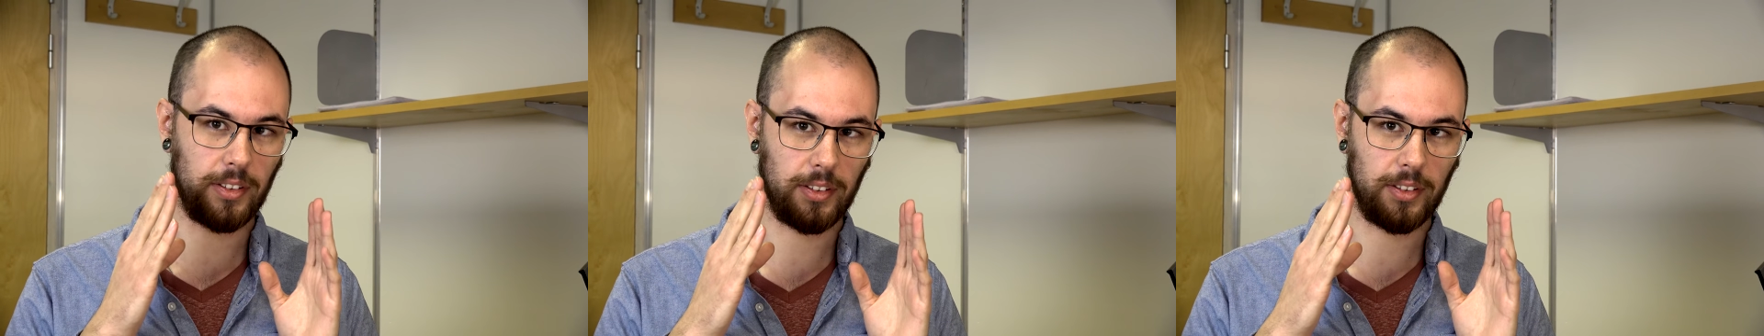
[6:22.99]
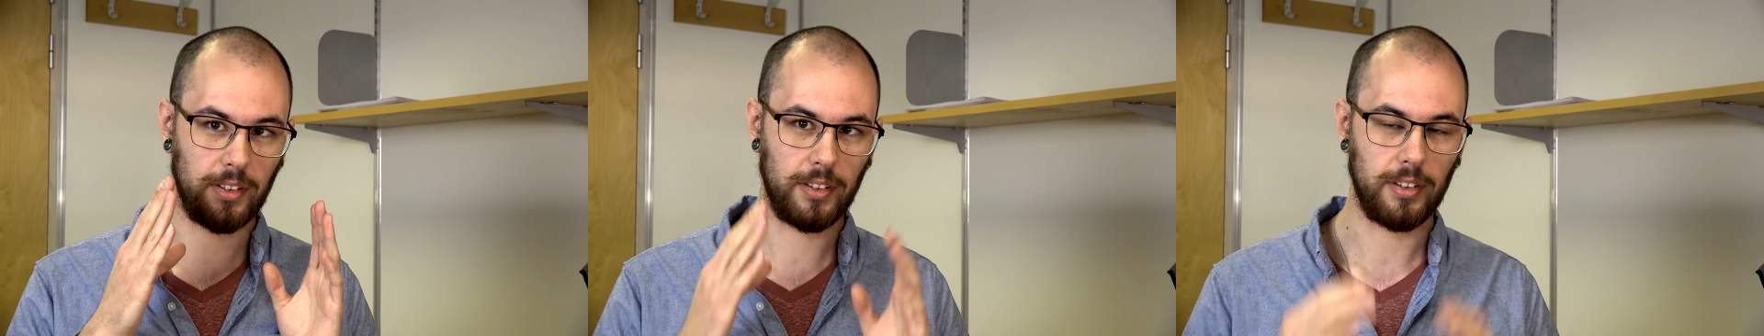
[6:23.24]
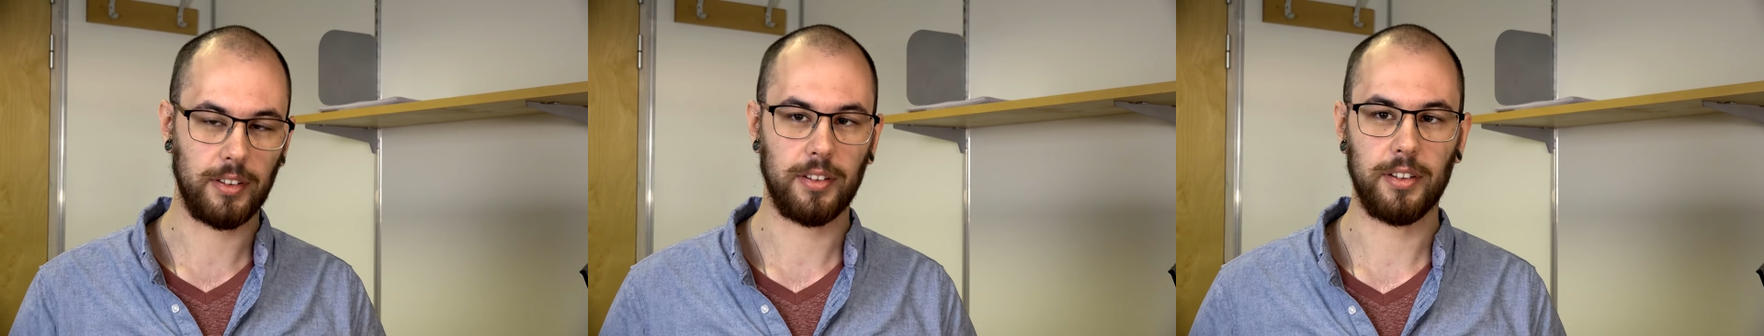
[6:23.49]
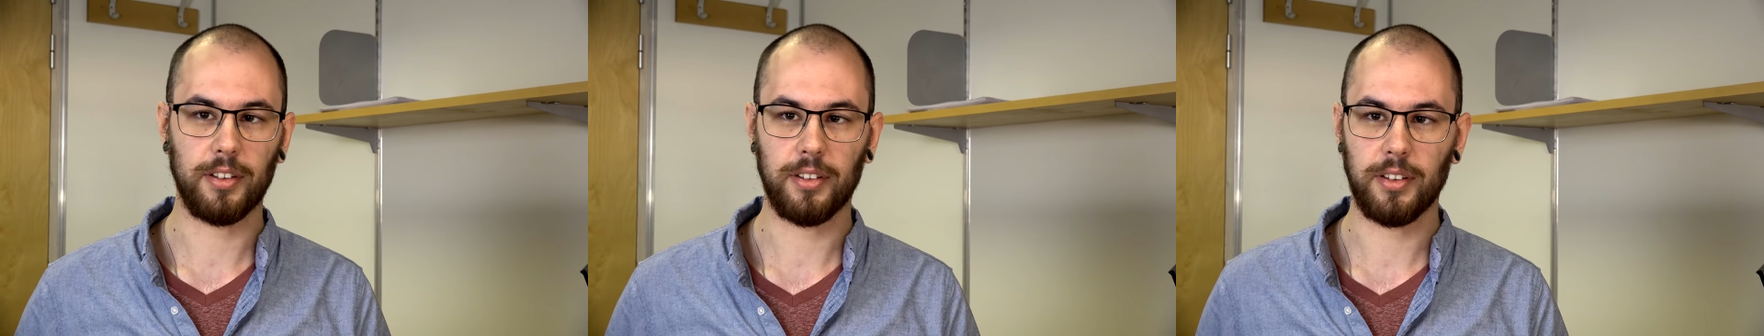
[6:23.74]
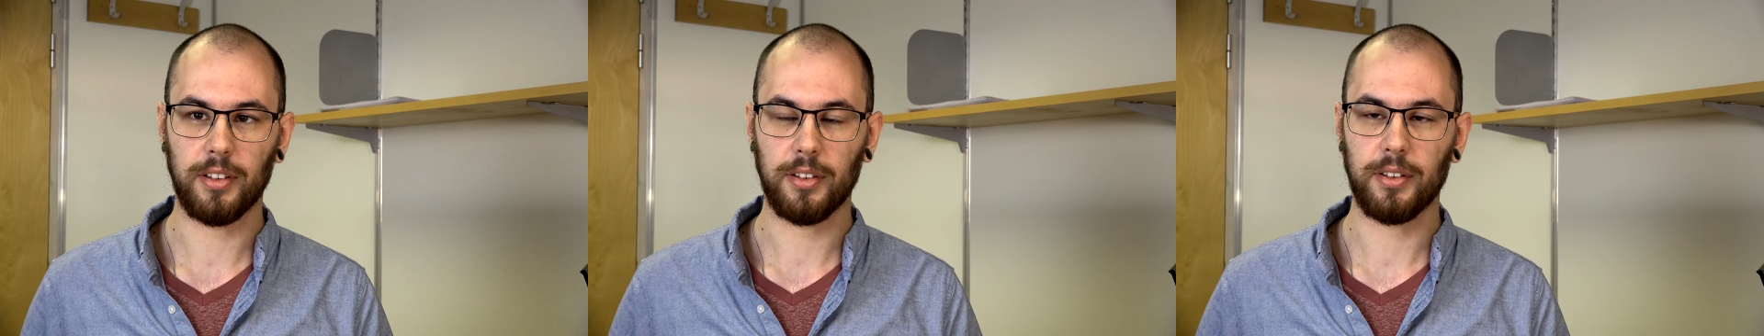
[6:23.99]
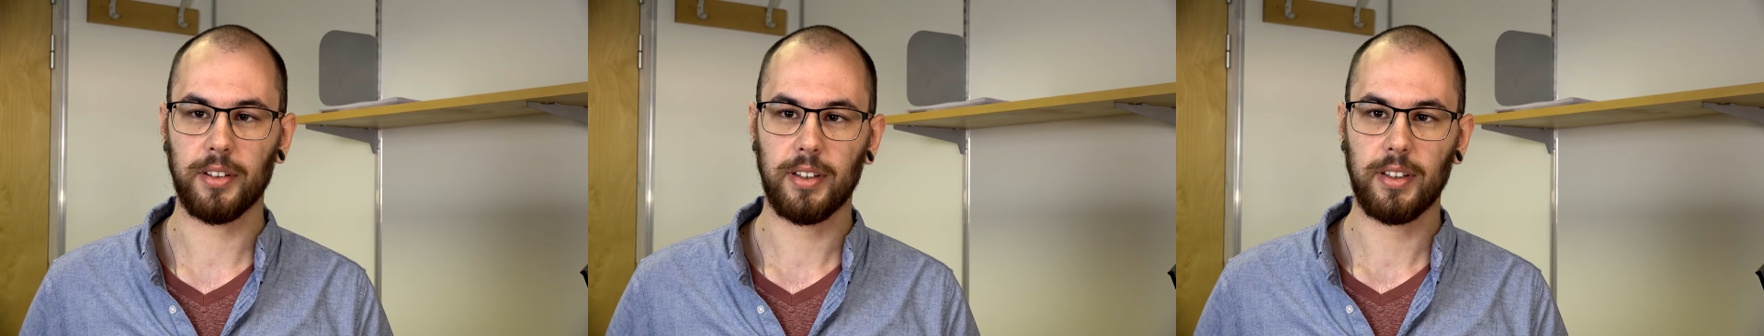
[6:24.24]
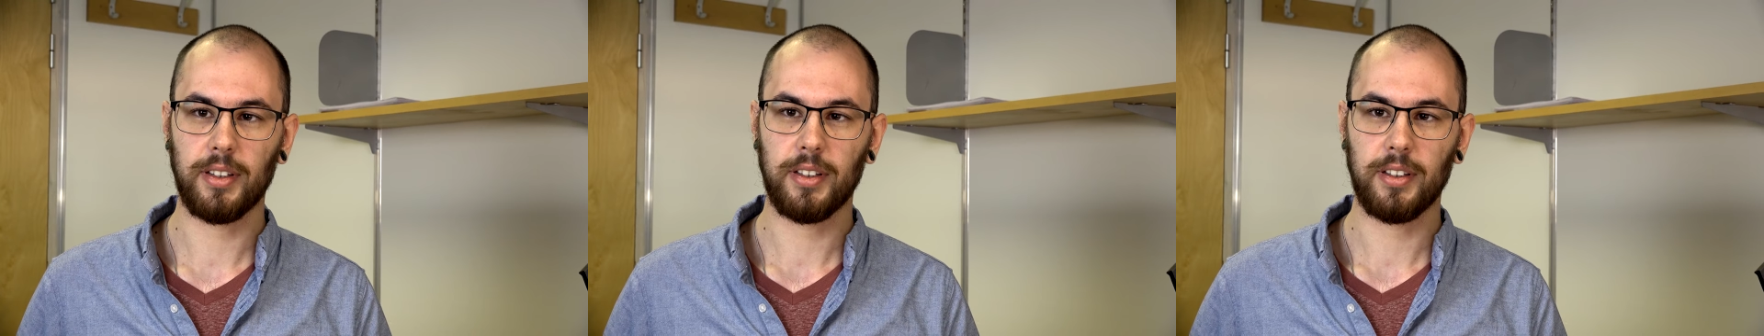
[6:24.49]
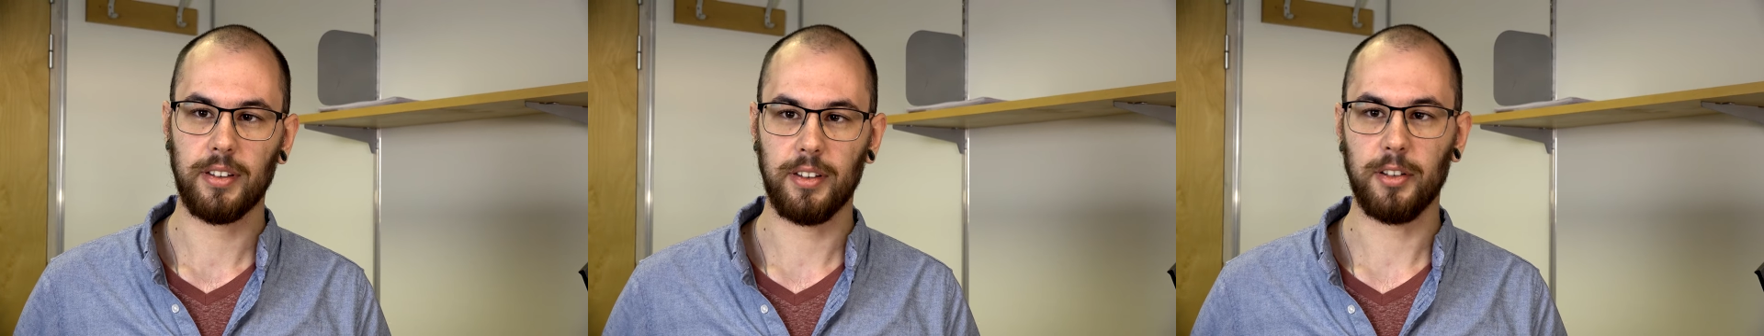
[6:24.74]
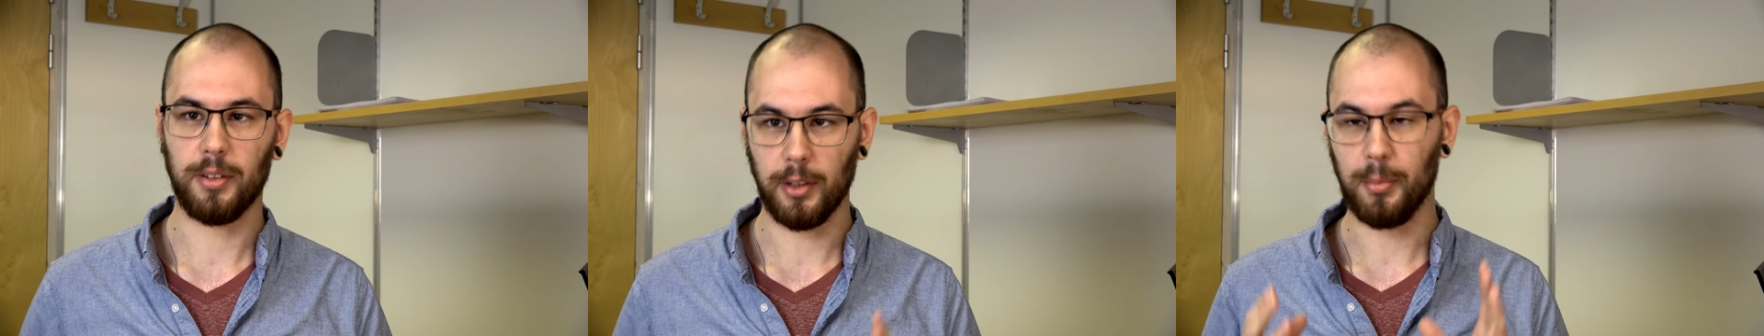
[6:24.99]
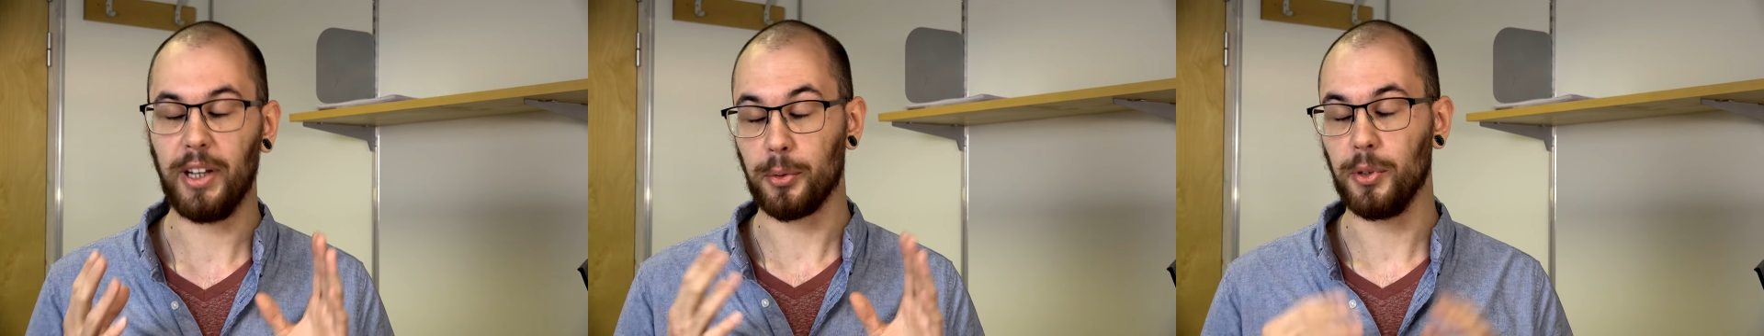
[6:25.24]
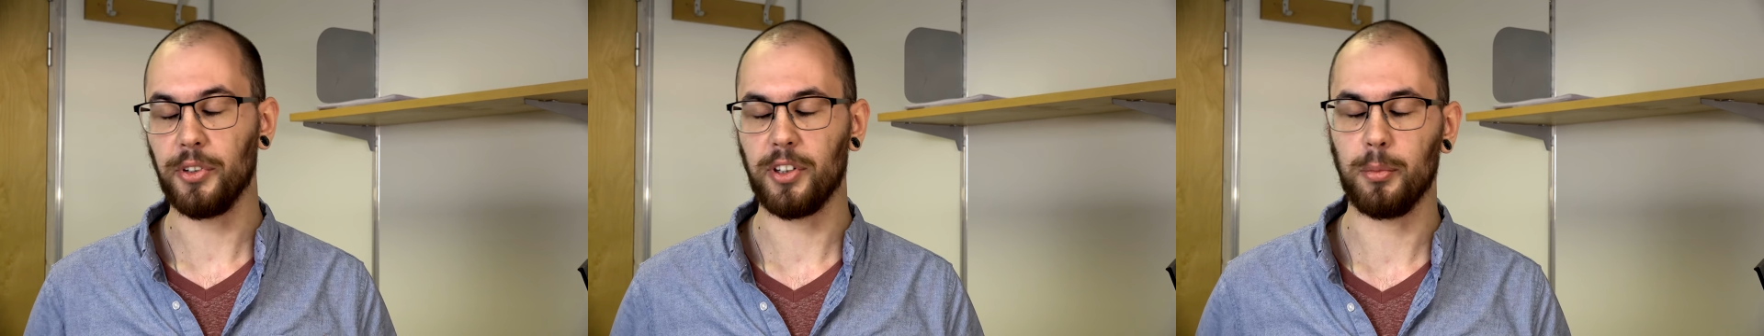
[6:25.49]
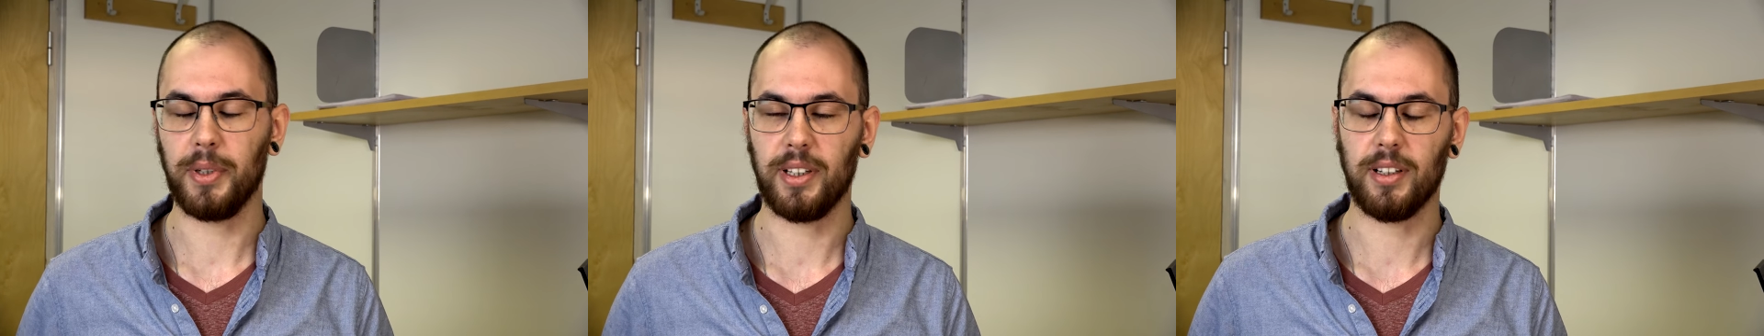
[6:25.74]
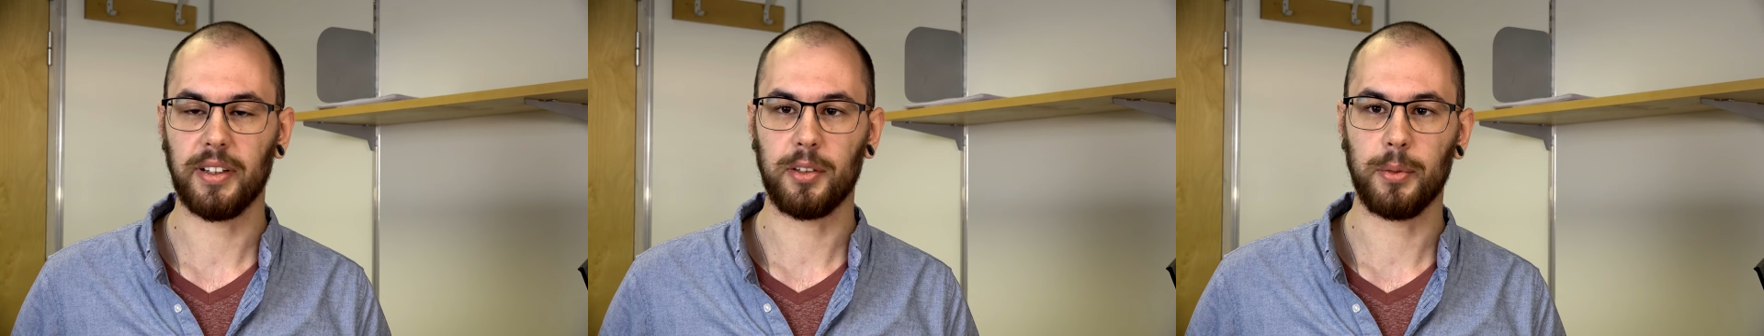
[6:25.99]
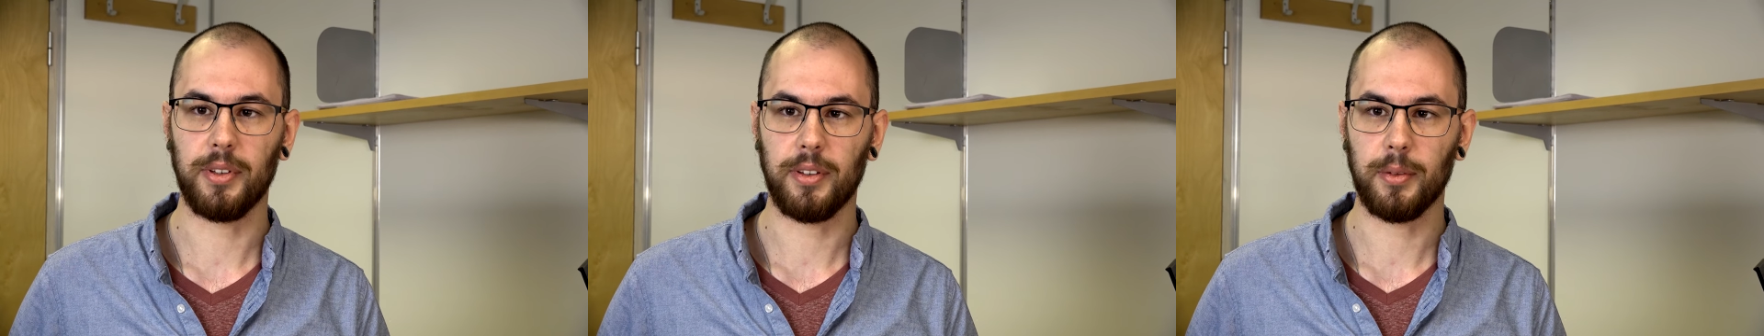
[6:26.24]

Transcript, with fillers: the the the, the mesh will also be aligned with,